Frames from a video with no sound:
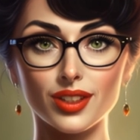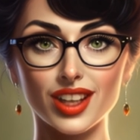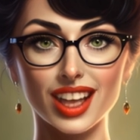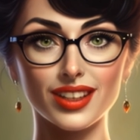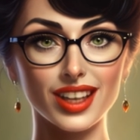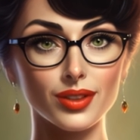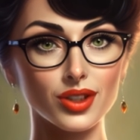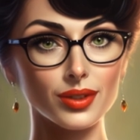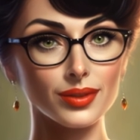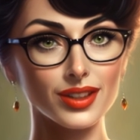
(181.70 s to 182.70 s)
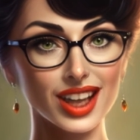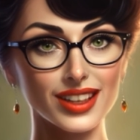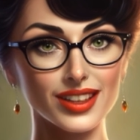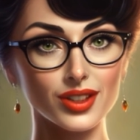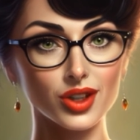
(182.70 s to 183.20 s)
to the next level,
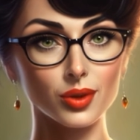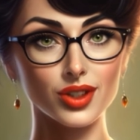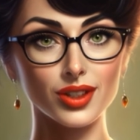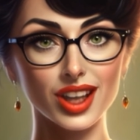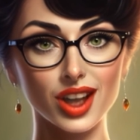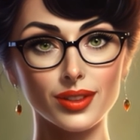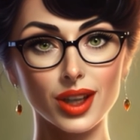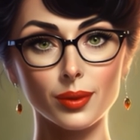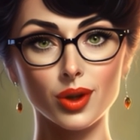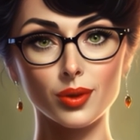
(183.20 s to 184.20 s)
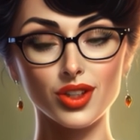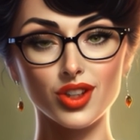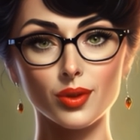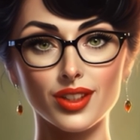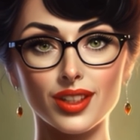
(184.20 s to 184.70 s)
consider using cloud computing
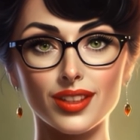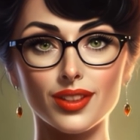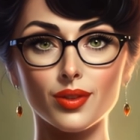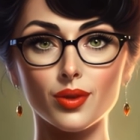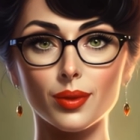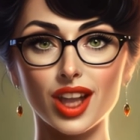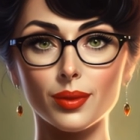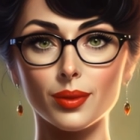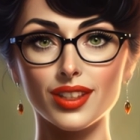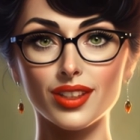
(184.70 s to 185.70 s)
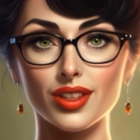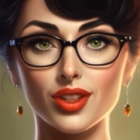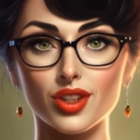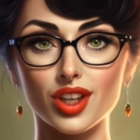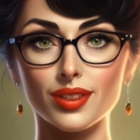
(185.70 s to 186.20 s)
services from Ispeed
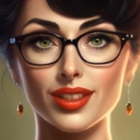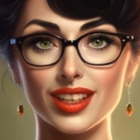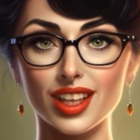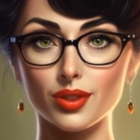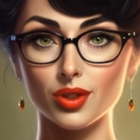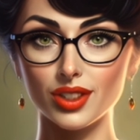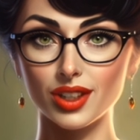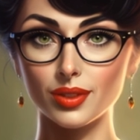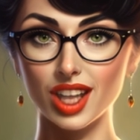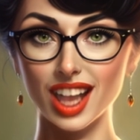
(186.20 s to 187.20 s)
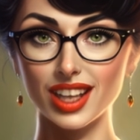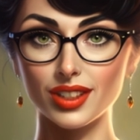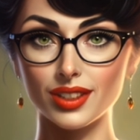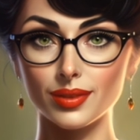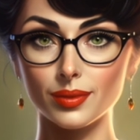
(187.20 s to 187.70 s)
Solution to give yourself an
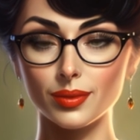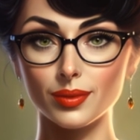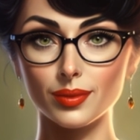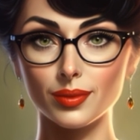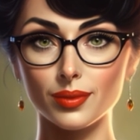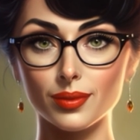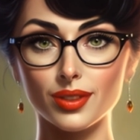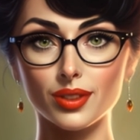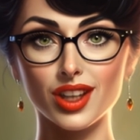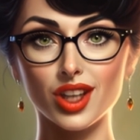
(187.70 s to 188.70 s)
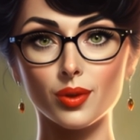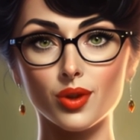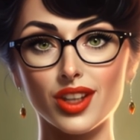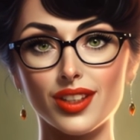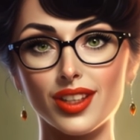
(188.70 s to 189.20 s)
edge. Thank you
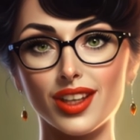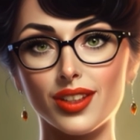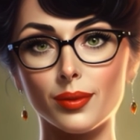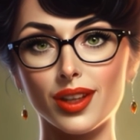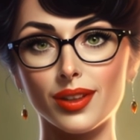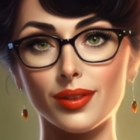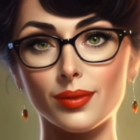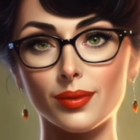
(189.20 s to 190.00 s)
for listening to me.